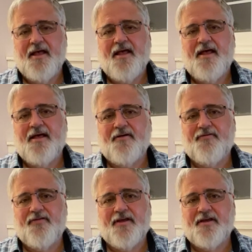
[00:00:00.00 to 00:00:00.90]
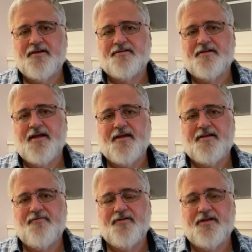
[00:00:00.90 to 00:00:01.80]
of things and
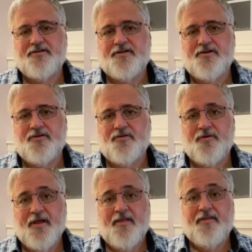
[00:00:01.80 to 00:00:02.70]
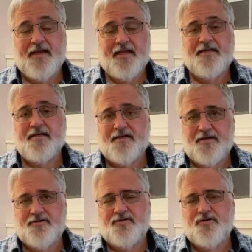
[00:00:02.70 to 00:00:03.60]
activities to do that he
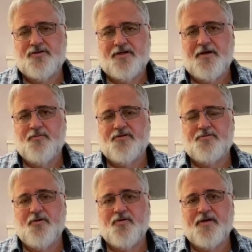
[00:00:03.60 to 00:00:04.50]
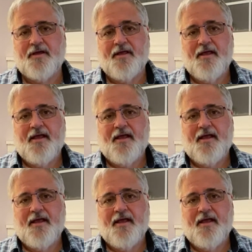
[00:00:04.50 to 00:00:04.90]
didn't associate with smoking,